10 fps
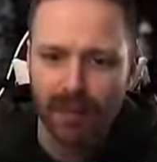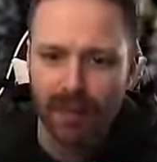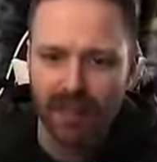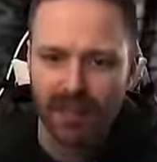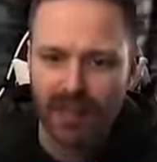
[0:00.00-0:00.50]
I
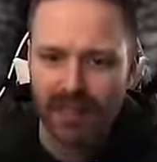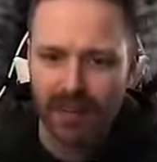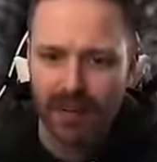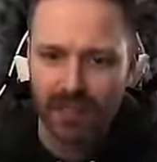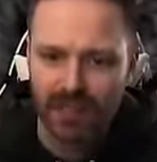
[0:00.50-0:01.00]
probably still
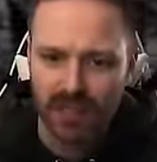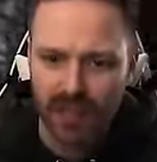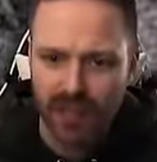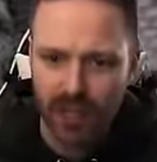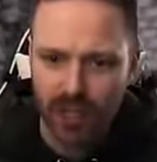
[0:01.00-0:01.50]
take damage
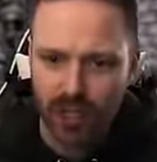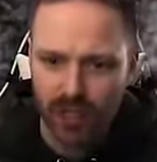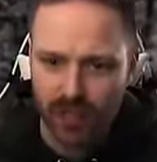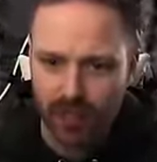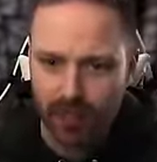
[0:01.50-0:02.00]
since it's not a
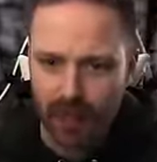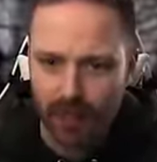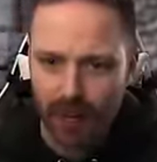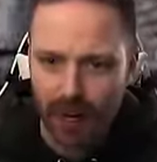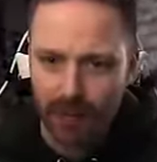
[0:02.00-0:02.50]
shield,
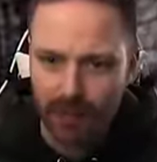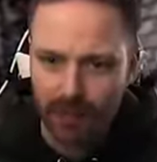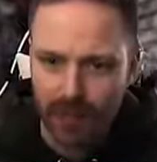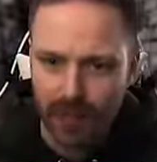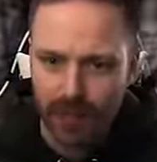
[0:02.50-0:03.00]
maybe,
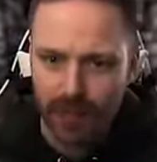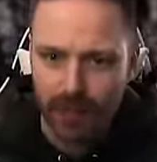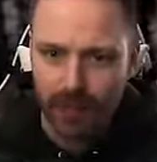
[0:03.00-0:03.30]
possibly.